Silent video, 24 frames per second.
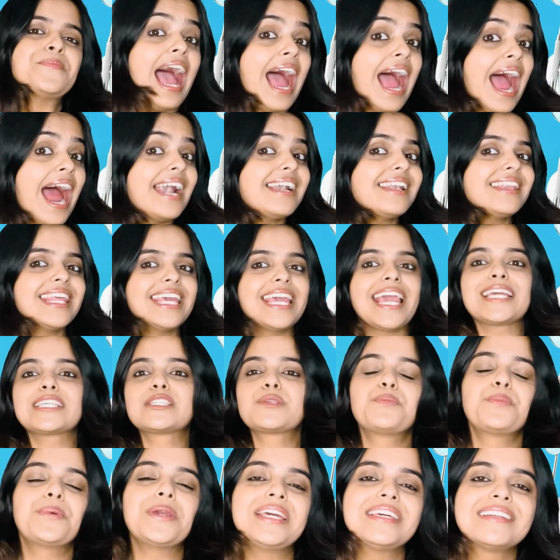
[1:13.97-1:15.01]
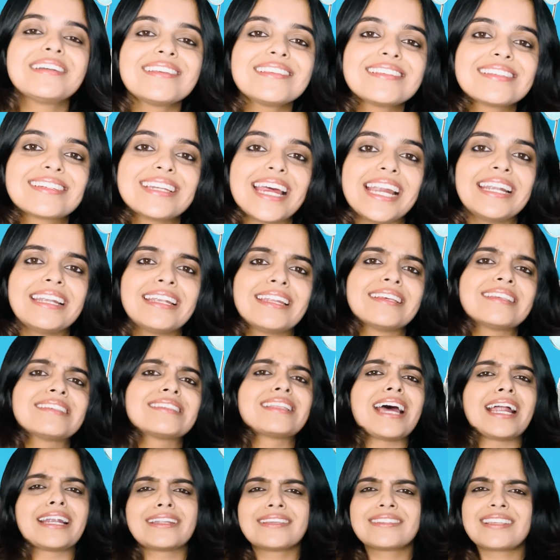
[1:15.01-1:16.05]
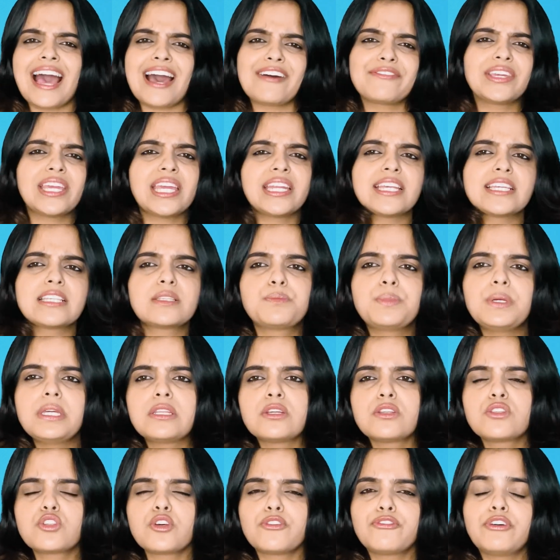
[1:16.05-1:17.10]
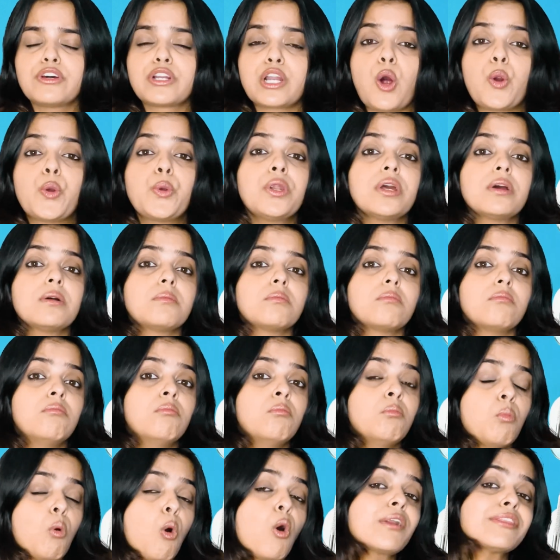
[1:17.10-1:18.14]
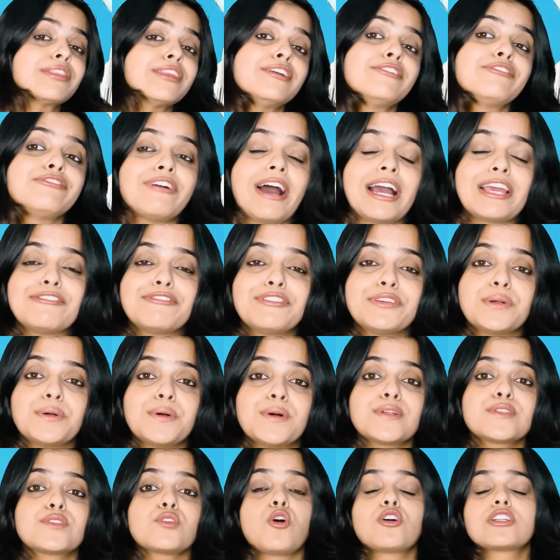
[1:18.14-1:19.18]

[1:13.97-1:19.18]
And the experienced dentist, that is having an experience of around more than 5 years,